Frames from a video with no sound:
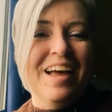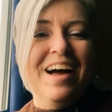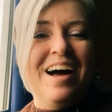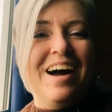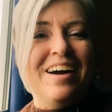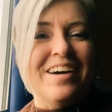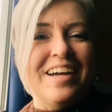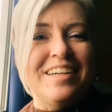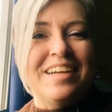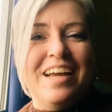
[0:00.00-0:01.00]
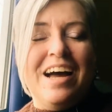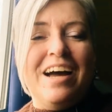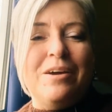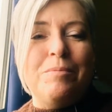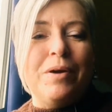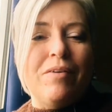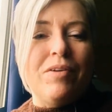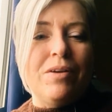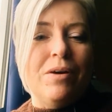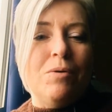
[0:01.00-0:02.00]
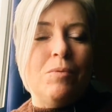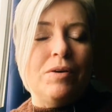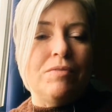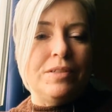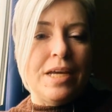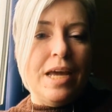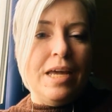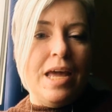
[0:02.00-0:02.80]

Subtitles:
All right. I hope you're having a wonderful day,